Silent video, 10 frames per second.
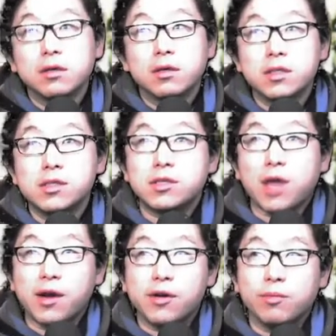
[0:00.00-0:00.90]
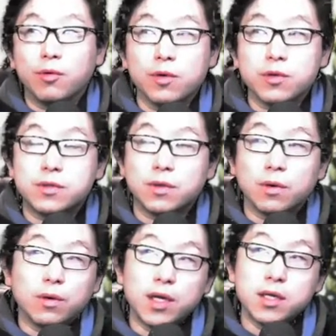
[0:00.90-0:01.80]
share more
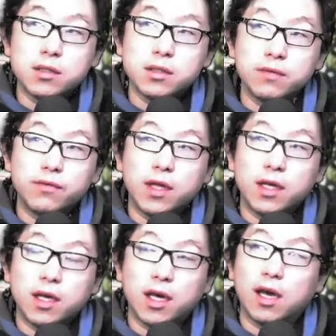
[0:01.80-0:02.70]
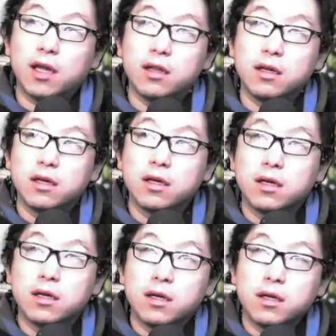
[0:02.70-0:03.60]
stories if they can,
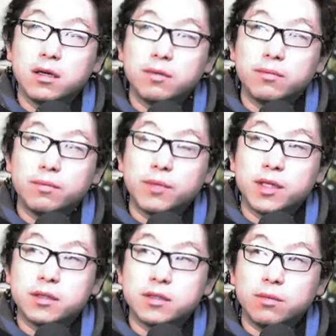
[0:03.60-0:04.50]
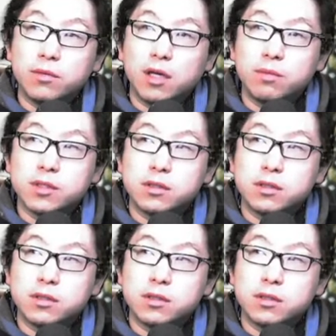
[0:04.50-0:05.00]
but at the same time,